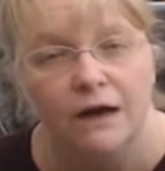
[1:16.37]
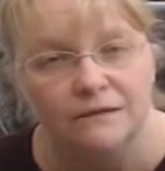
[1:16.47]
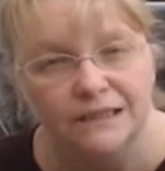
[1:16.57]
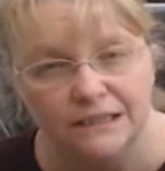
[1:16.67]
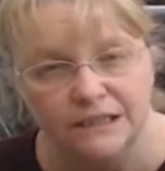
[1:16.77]

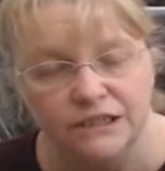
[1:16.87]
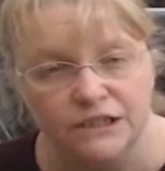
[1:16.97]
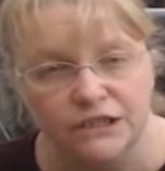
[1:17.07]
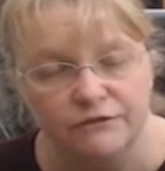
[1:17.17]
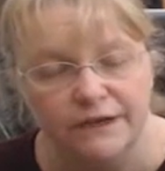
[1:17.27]
And it's
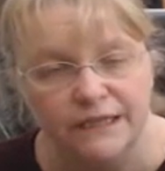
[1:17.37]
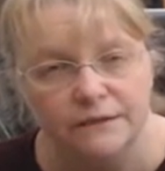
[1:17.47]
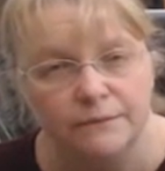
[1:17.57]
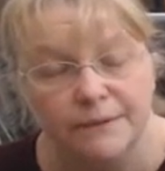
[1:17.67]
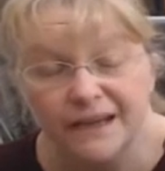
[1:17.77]
discrete
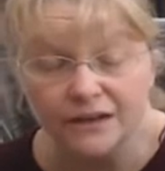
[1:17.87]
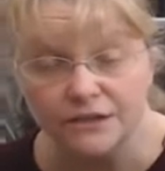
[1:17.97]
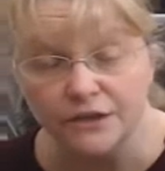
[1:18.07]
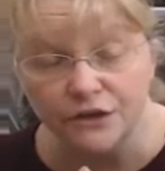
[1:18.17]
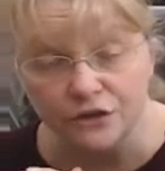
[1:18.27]
because
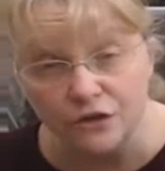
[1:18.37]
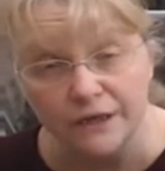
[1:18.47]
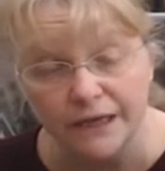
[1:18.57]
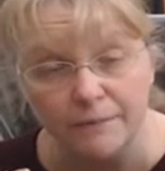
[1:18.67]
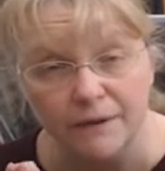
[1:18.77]
you're
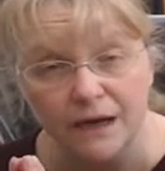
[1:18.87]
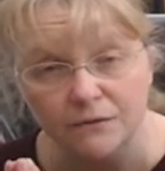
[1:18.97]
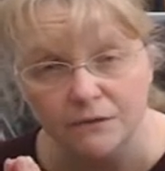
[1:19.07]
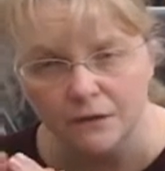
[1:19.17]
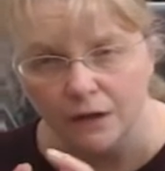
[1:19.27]
talking about
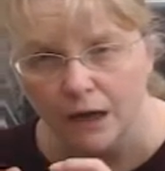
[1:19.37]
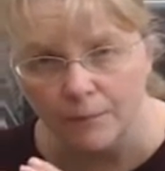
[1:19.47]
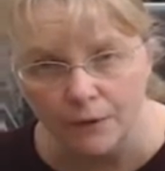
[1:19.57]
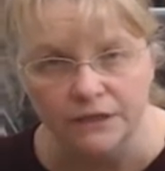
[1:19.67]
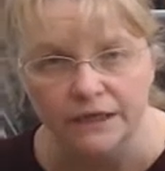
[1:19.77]
a
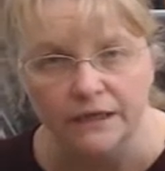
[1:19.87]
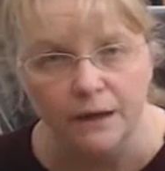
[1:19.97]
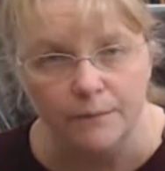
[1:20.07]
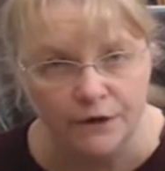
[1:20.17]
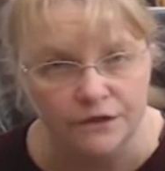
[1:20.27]
body, a
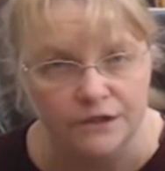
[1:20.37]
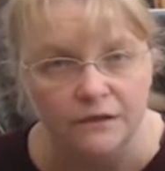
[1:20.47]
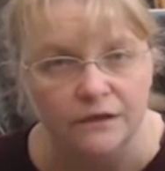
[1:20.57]
person.